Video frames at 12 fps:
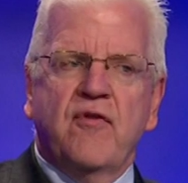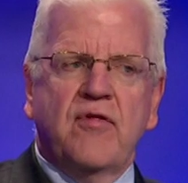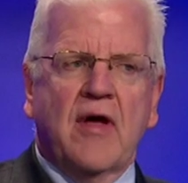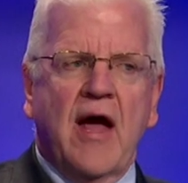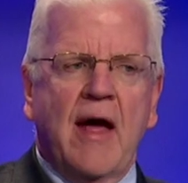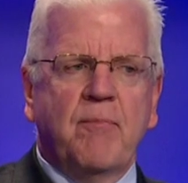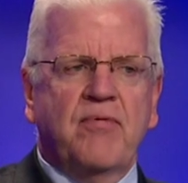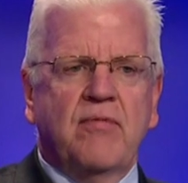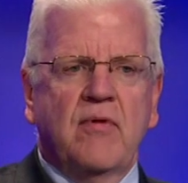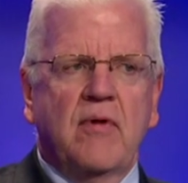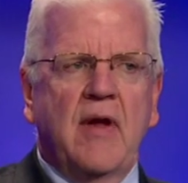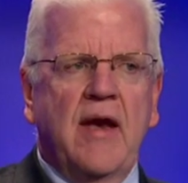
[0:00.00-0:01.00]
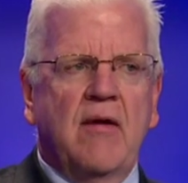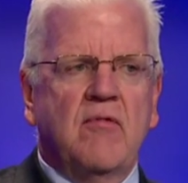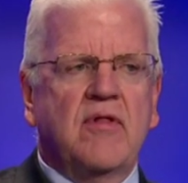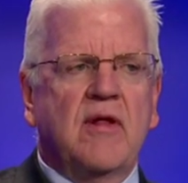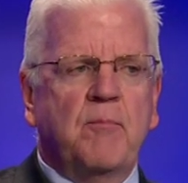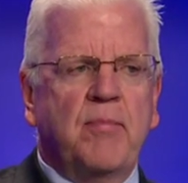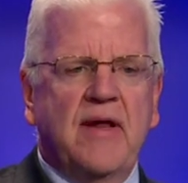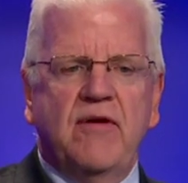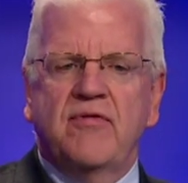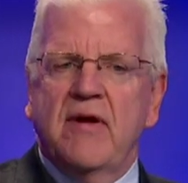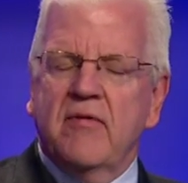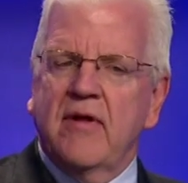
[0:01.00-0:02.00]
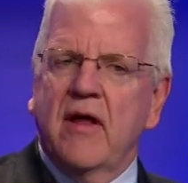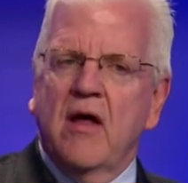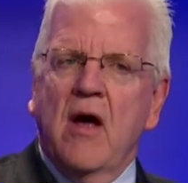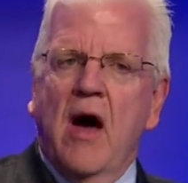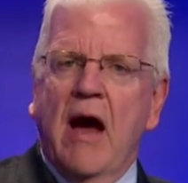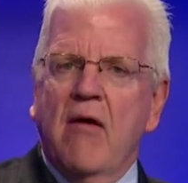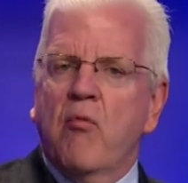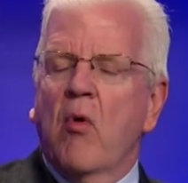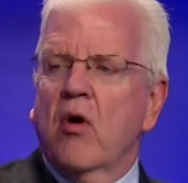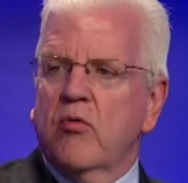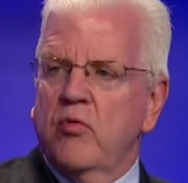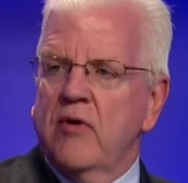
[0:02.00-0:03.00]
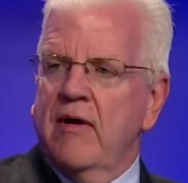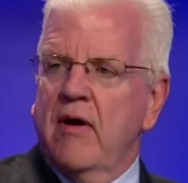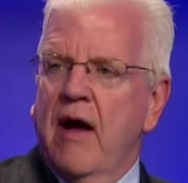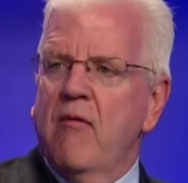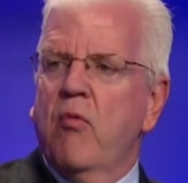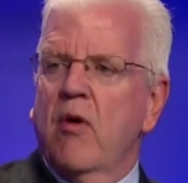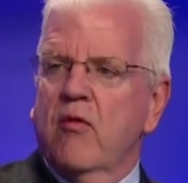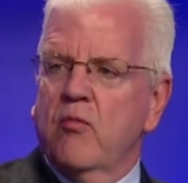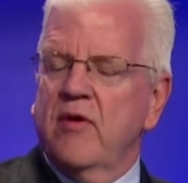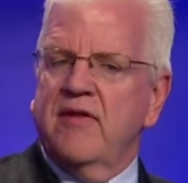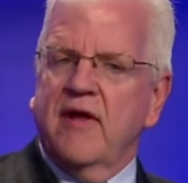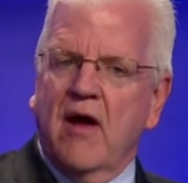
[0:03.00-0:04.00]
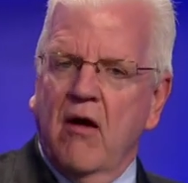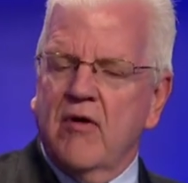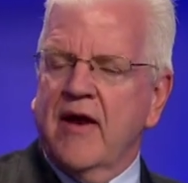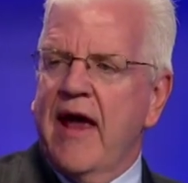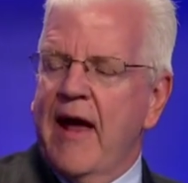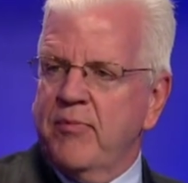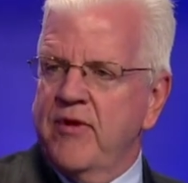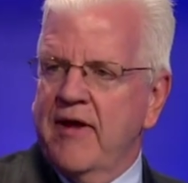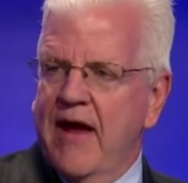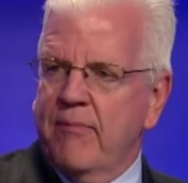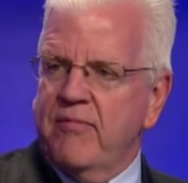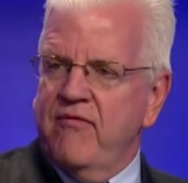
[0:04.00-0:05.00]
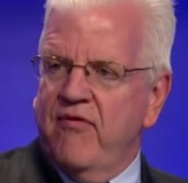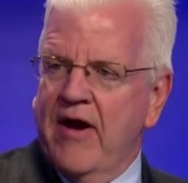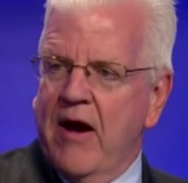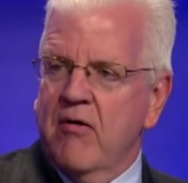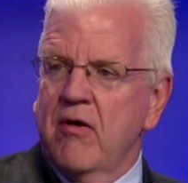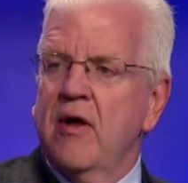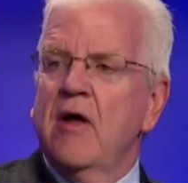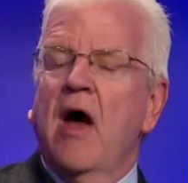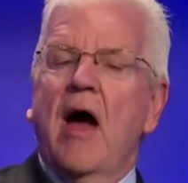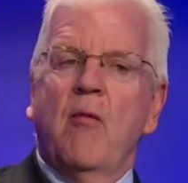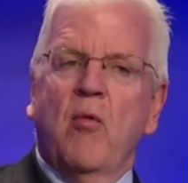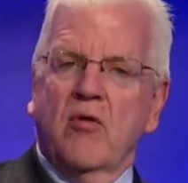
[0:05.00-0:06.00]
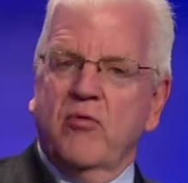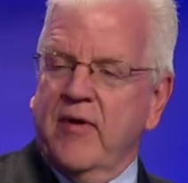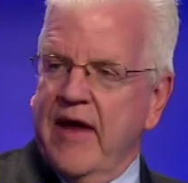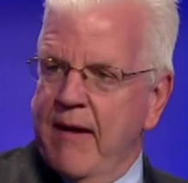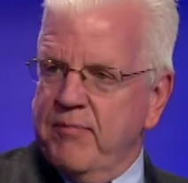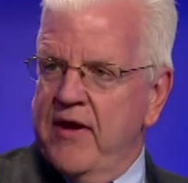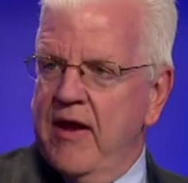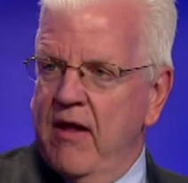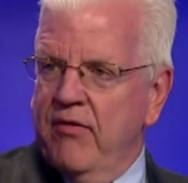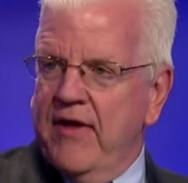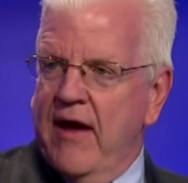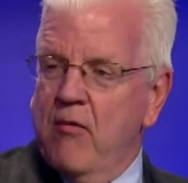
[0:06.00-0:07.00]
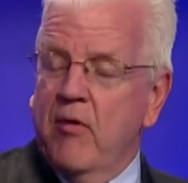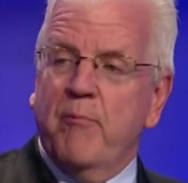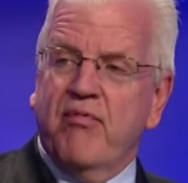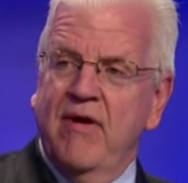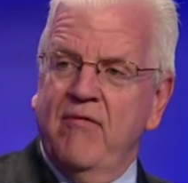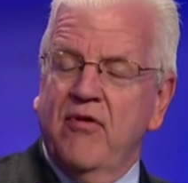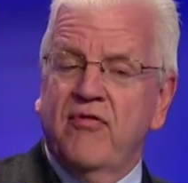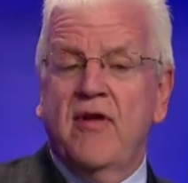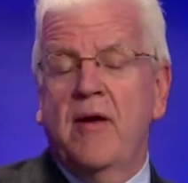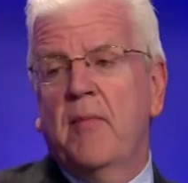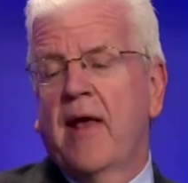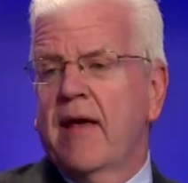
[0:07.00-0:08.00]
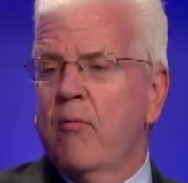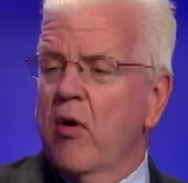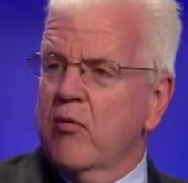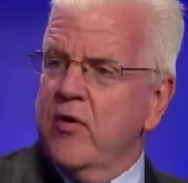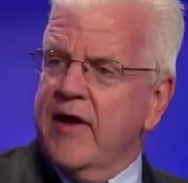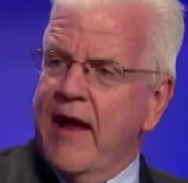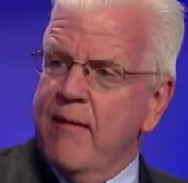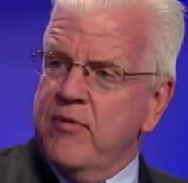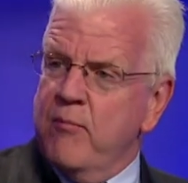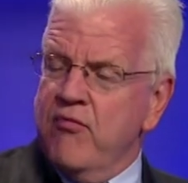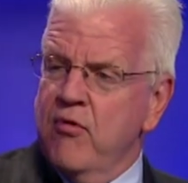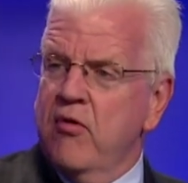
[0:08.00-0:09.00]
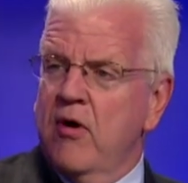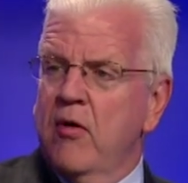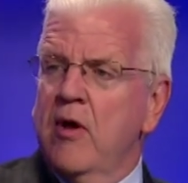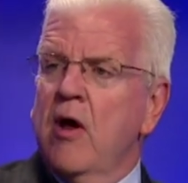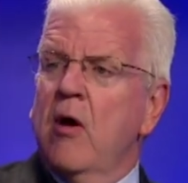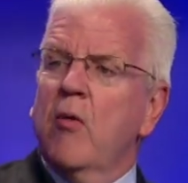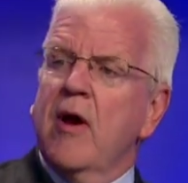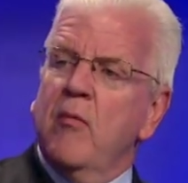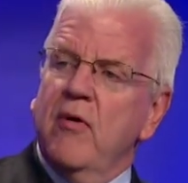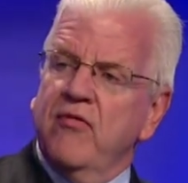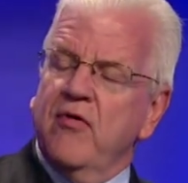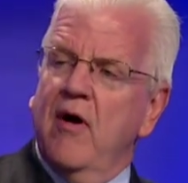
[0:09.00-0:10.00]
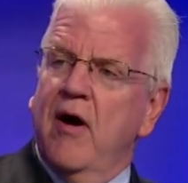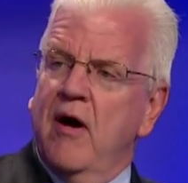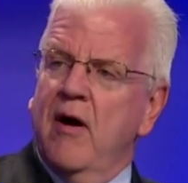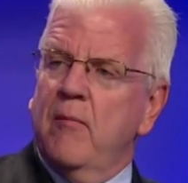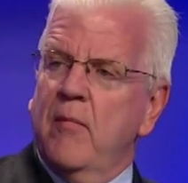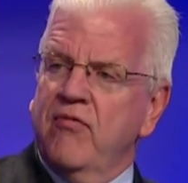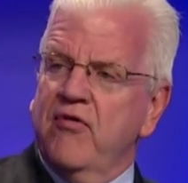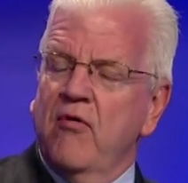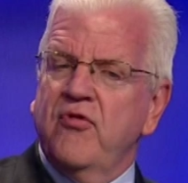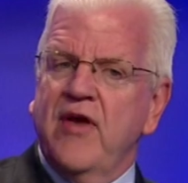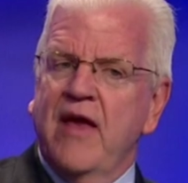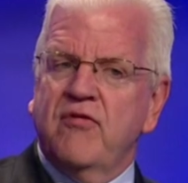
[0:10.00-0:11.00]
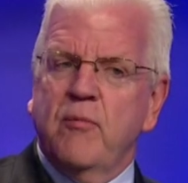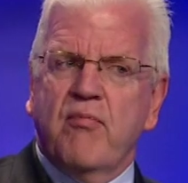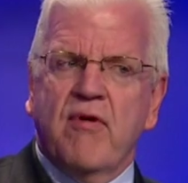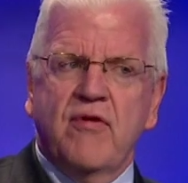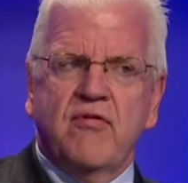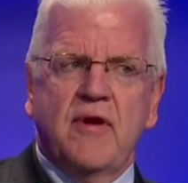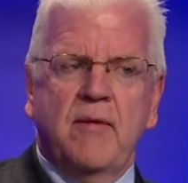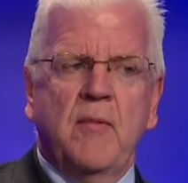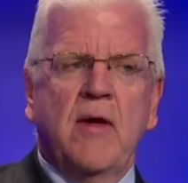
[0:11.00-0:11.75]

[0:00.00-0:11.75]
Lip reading: the cops and everything, police and everything, I've worked with it. I've worked with the current captain, Captain Farah. I worked with Captain Healthauer previous to him, and I worked with Captain Bruno when I was association president.